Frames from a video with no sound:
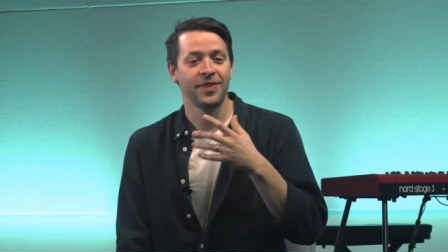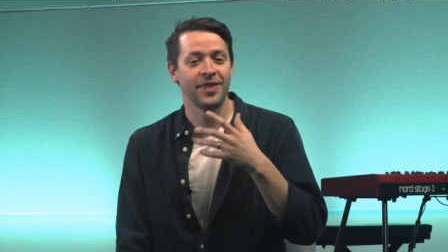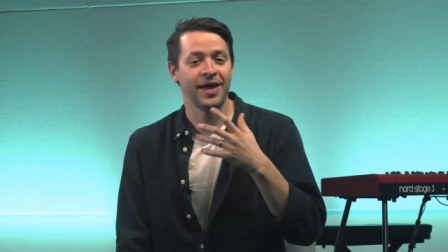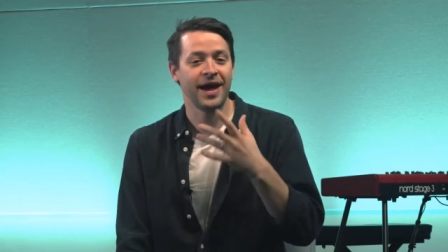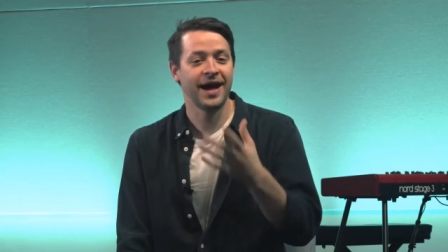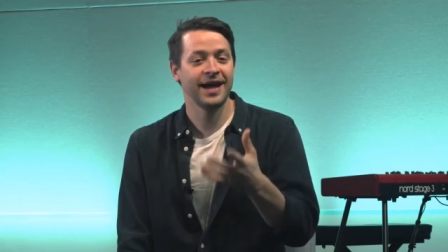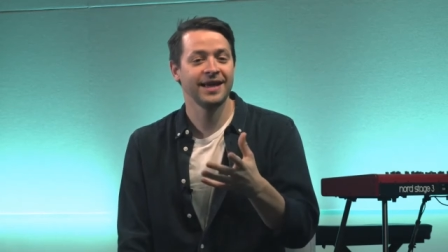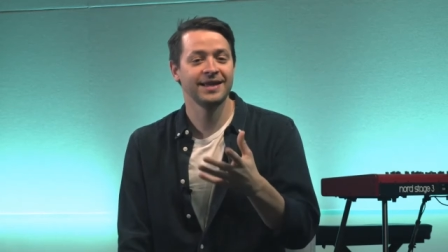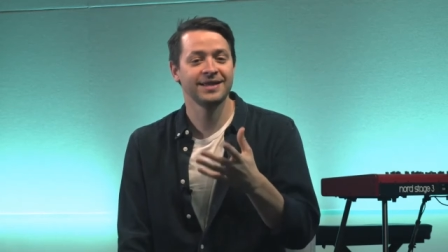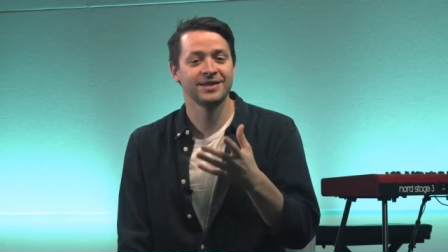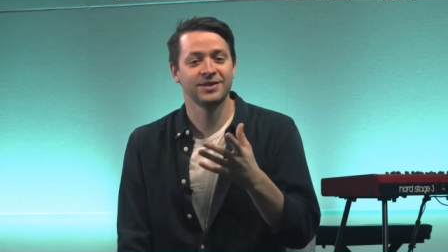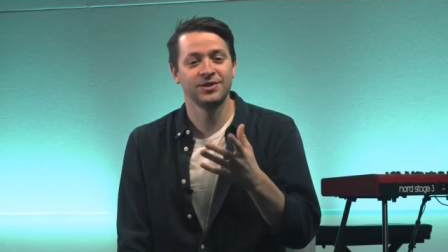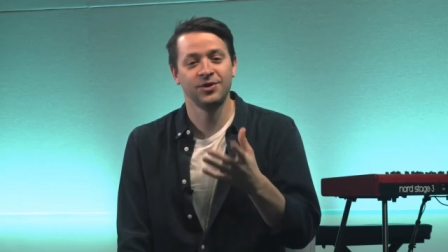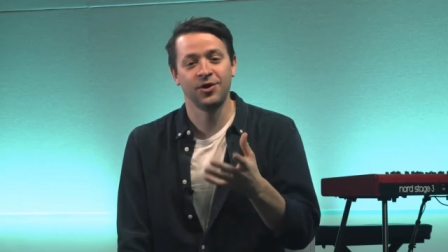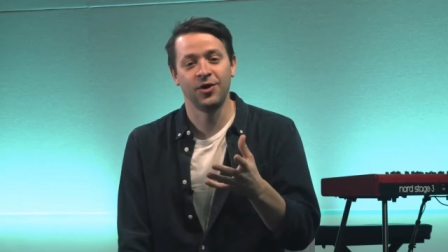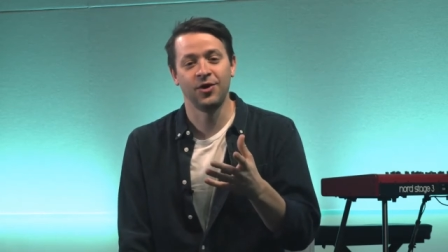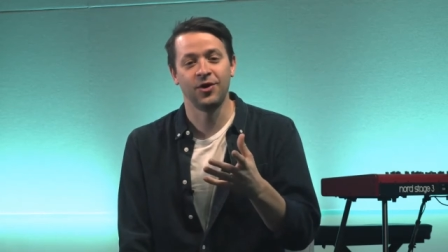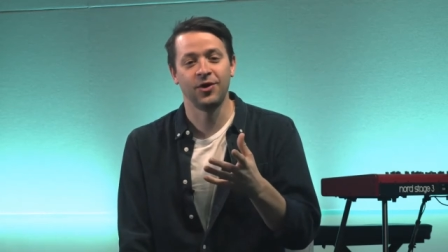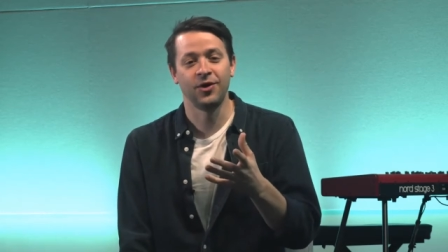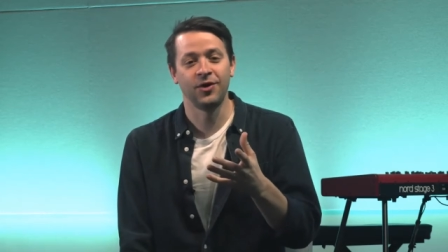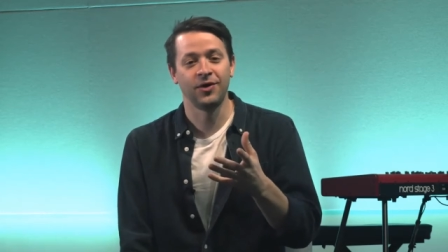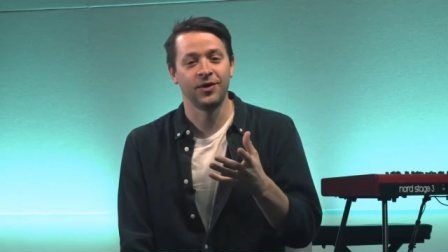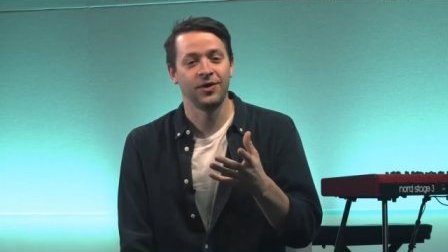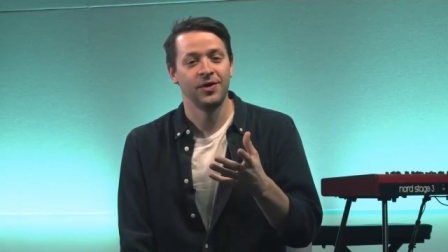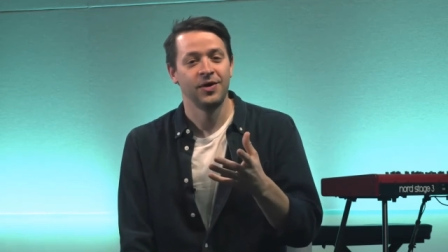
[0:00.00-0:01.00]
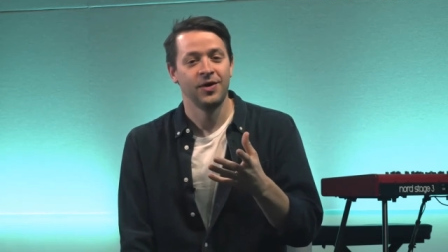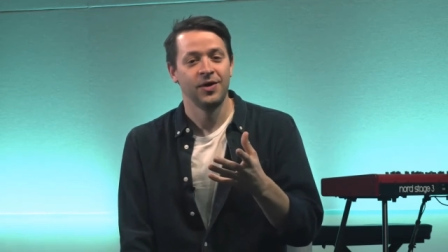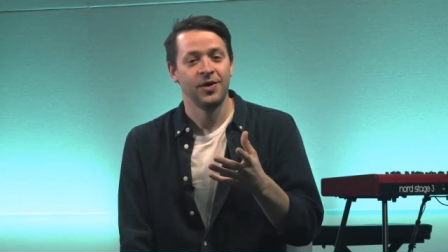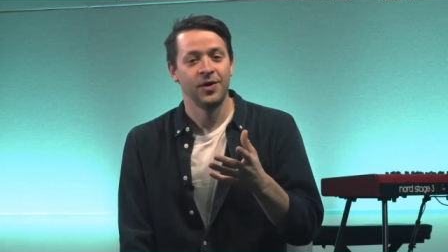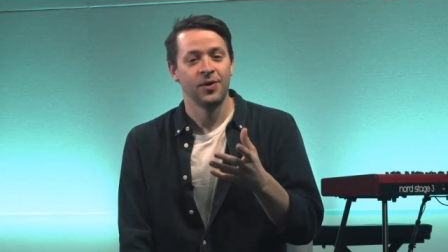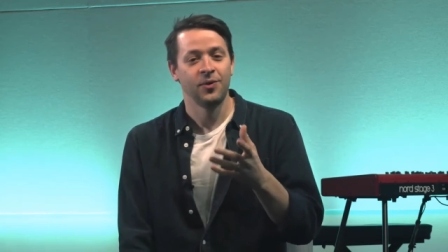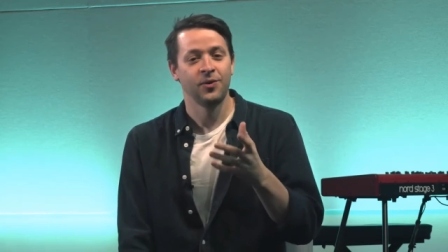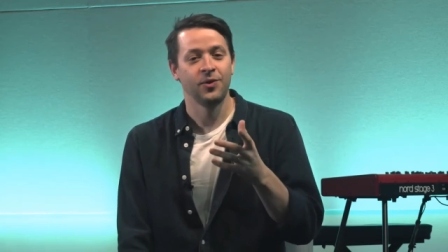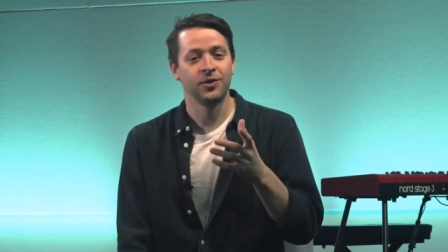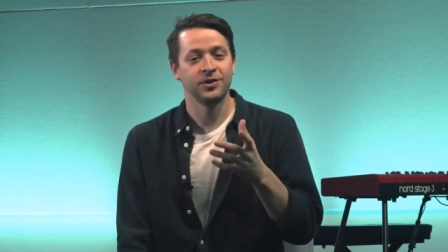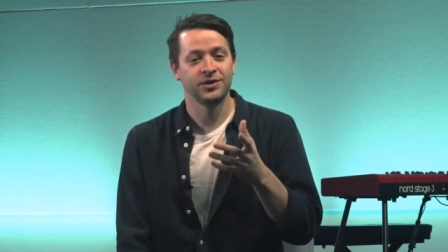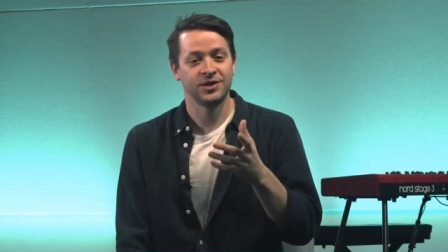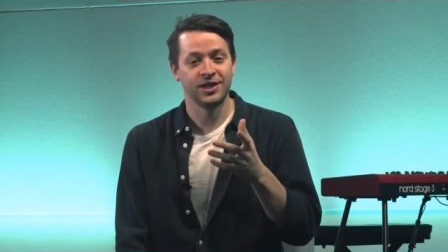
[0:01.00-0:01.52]
that is not
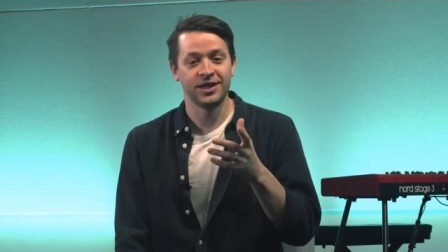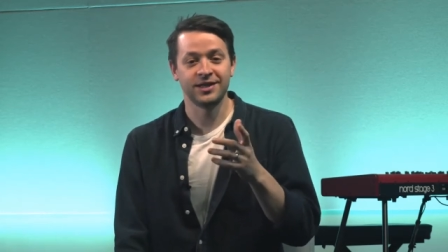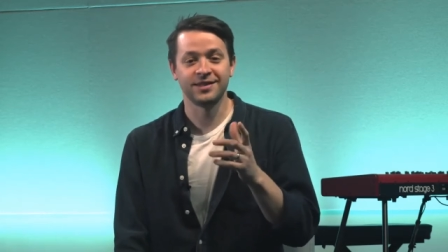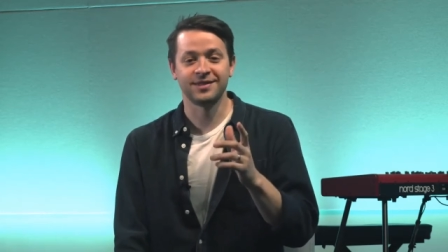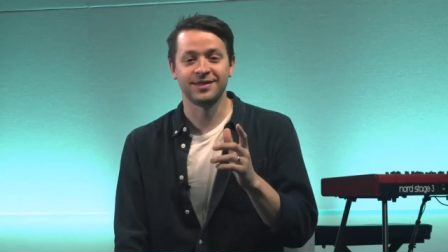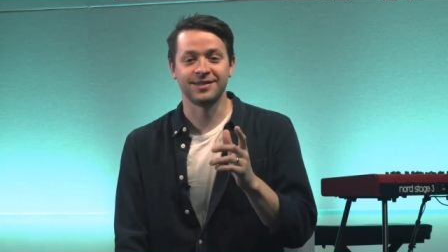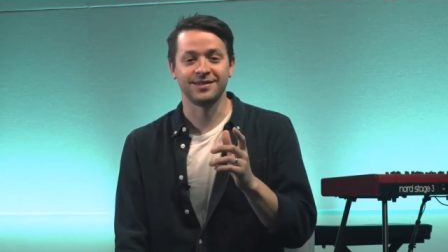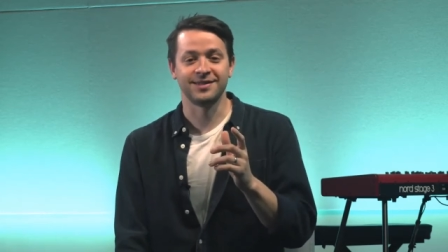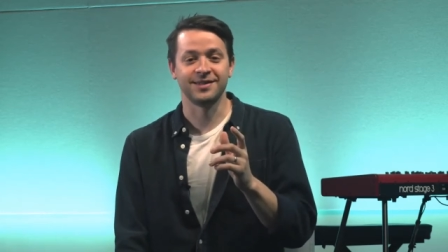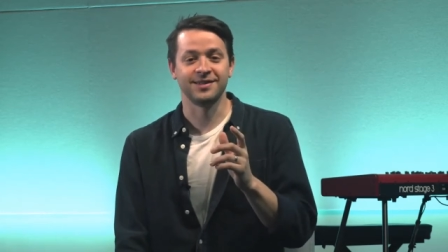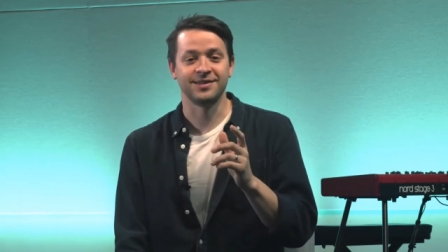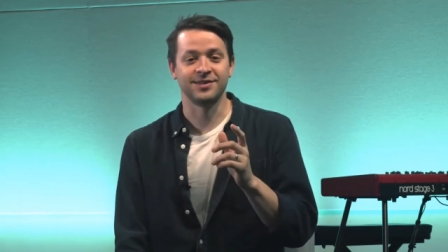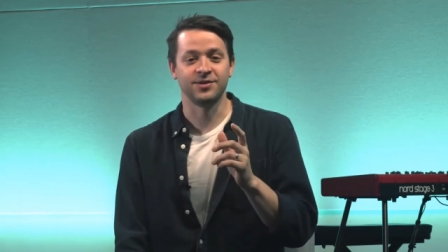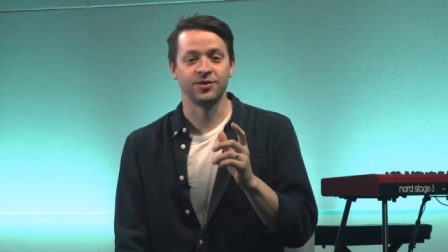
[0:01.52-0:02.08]
what Jesus is